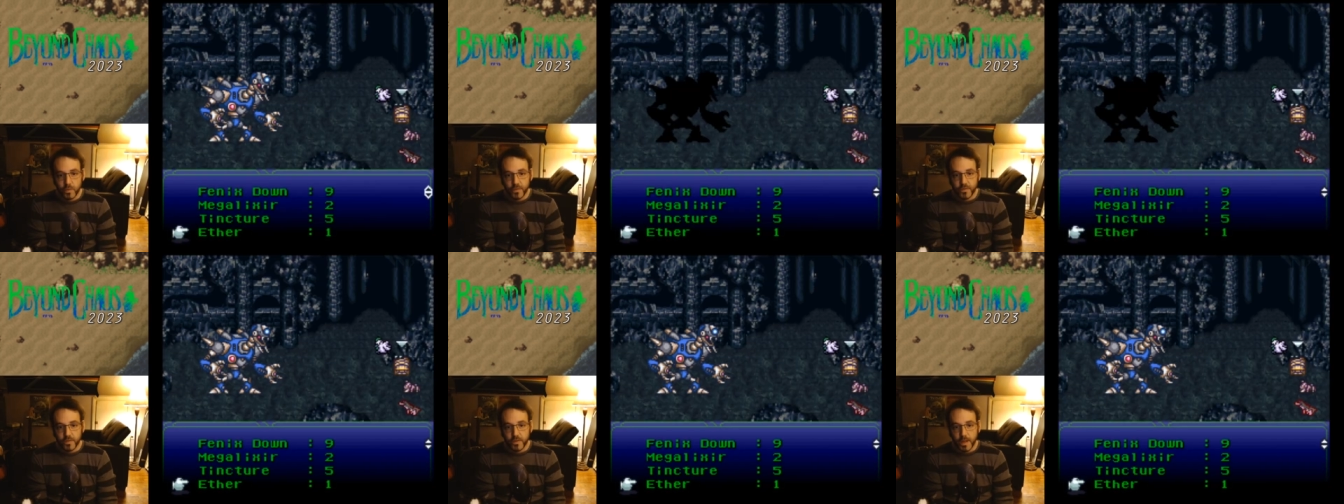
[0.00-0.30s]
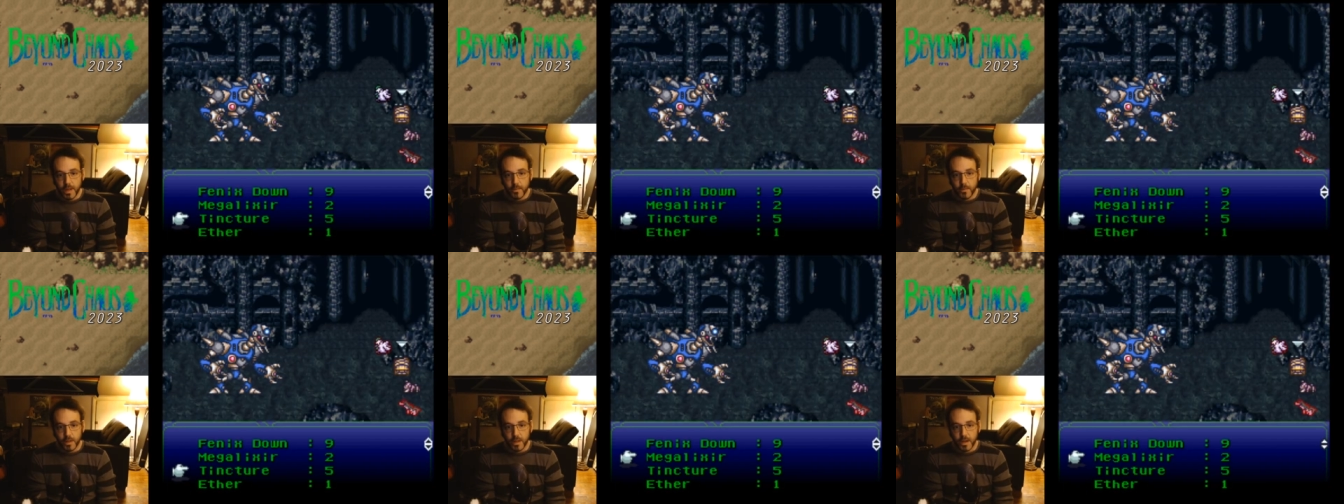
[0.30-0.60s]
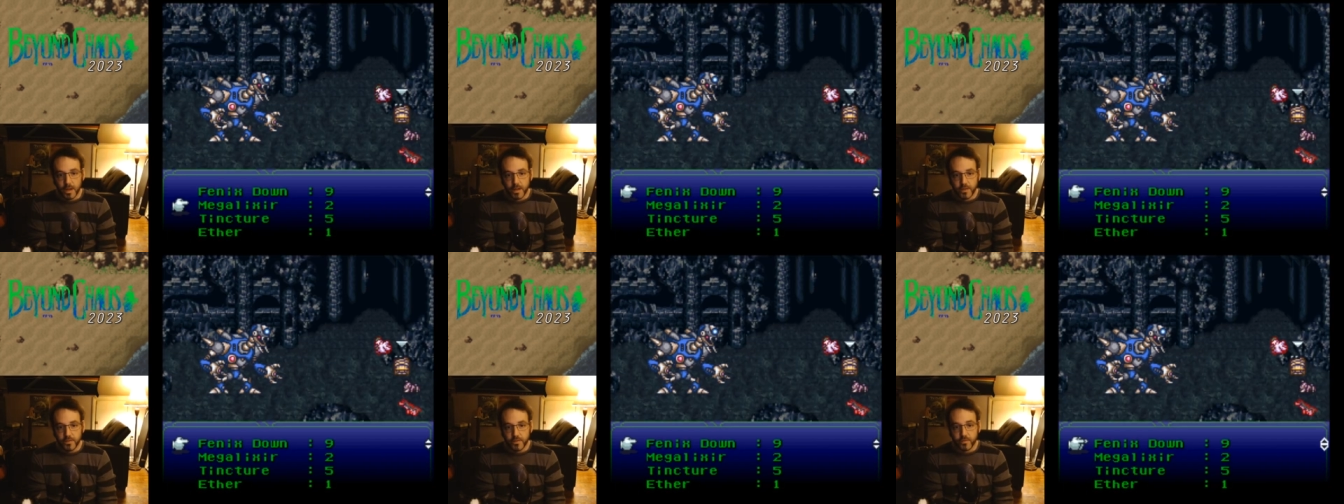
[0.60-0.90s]
We're
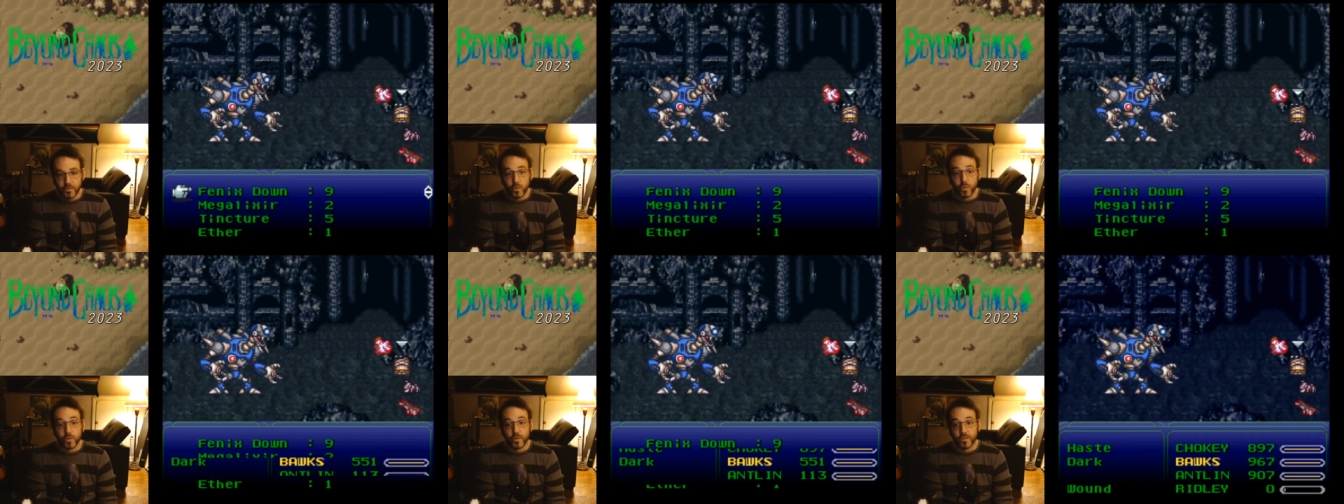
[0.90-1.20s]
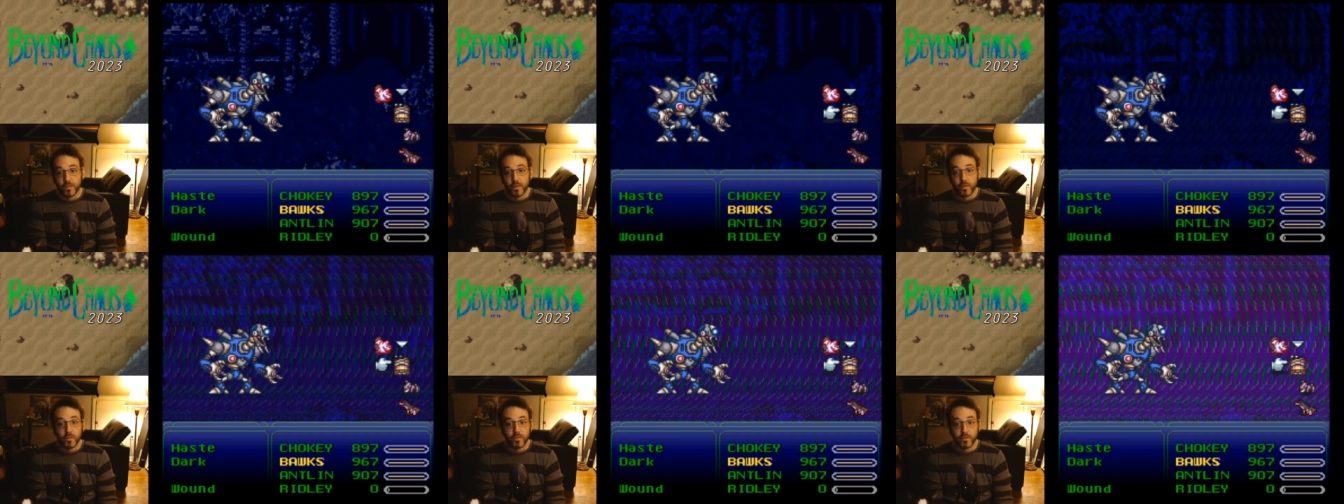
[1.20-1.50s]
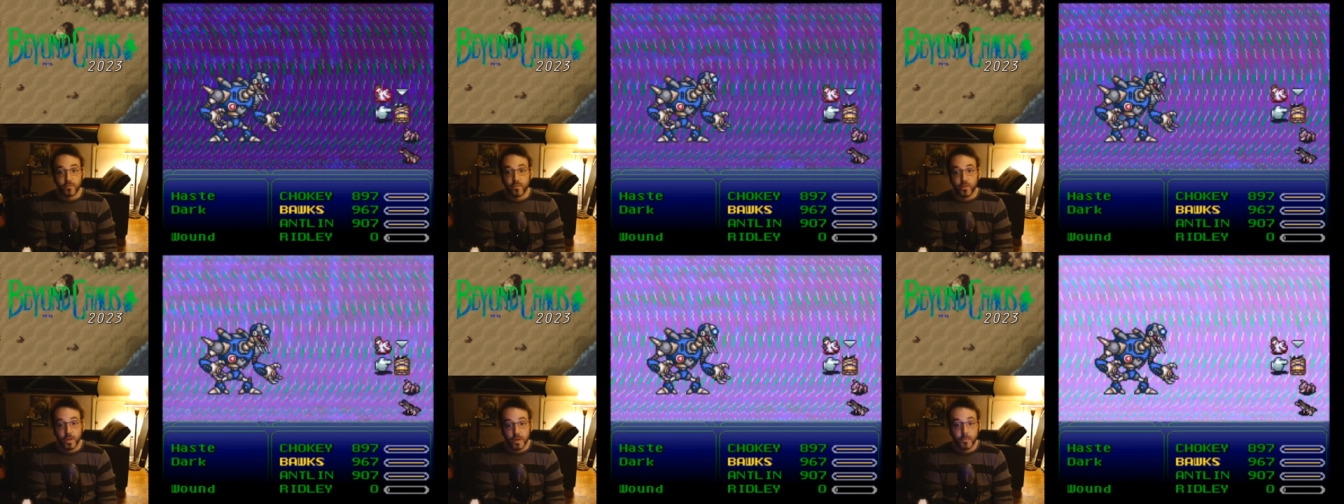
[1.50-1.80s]
stabilized. Of course, there's
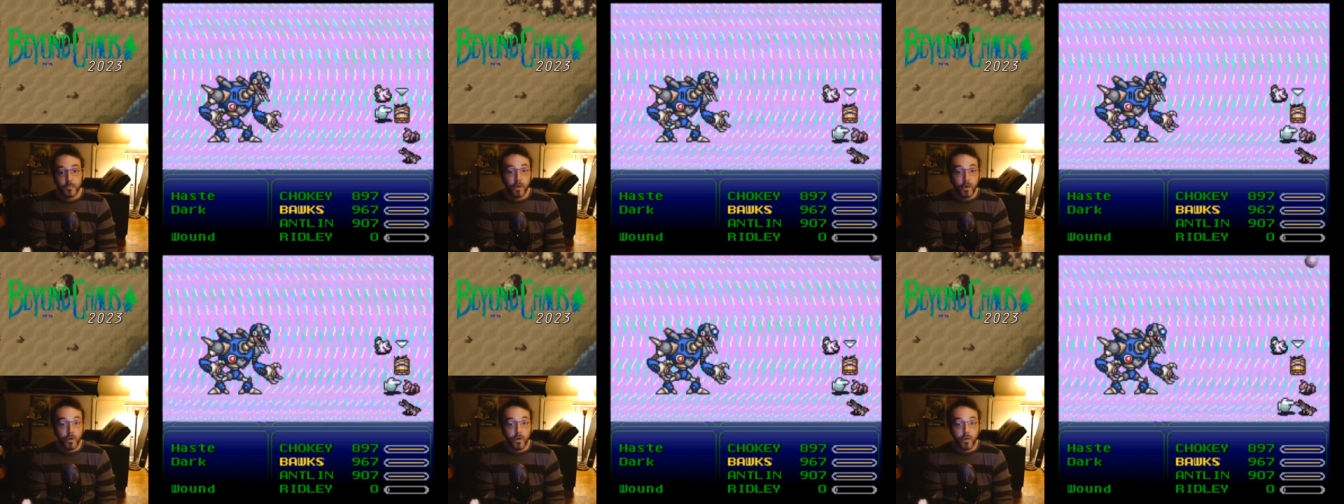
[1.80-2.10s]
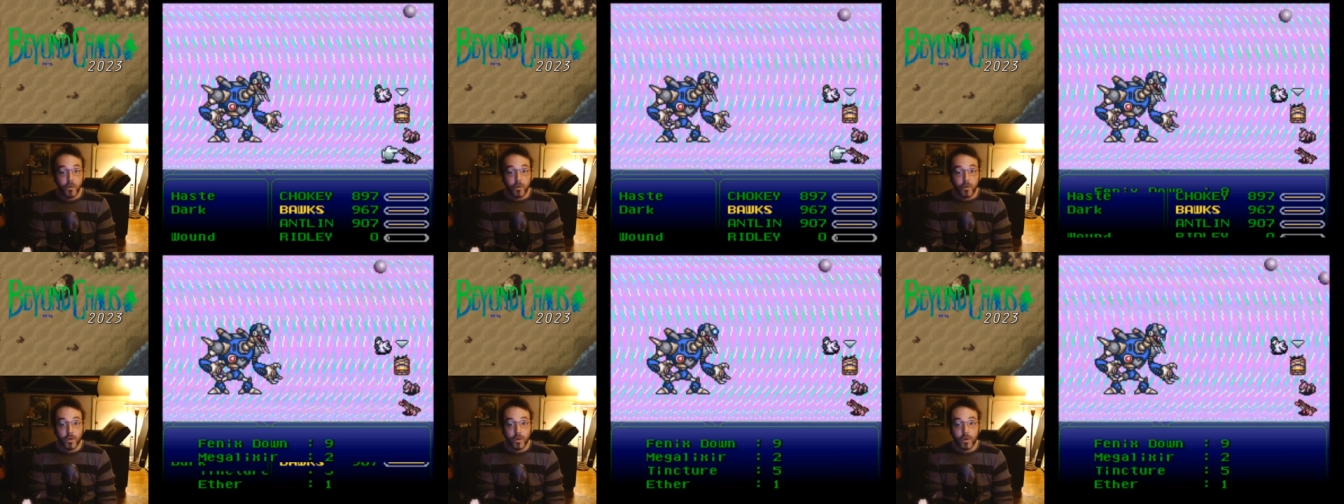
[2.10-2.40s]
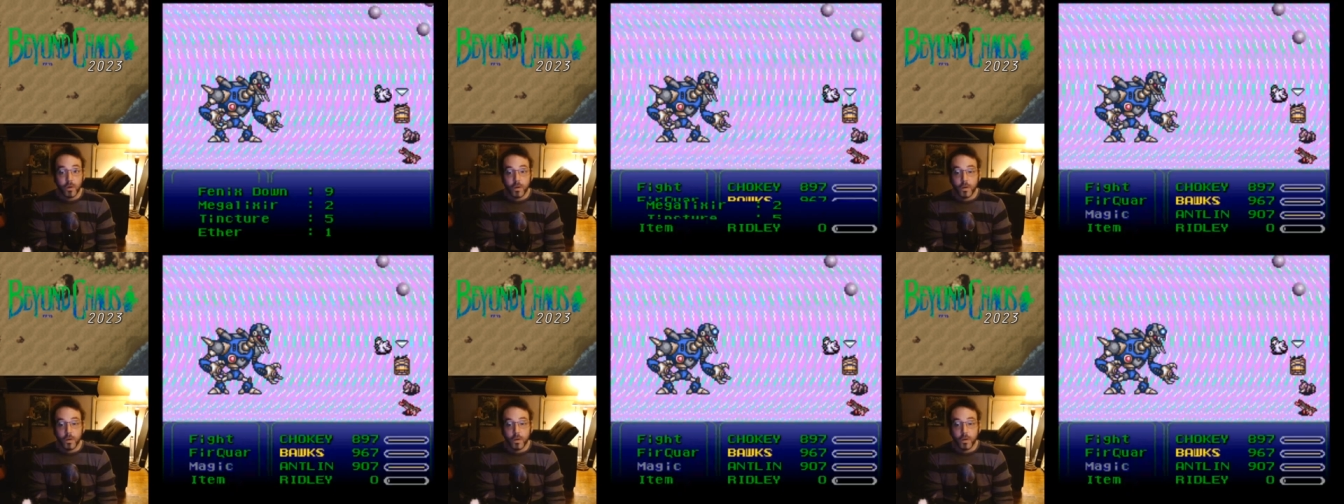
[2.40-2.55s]
a frickin' Pearl.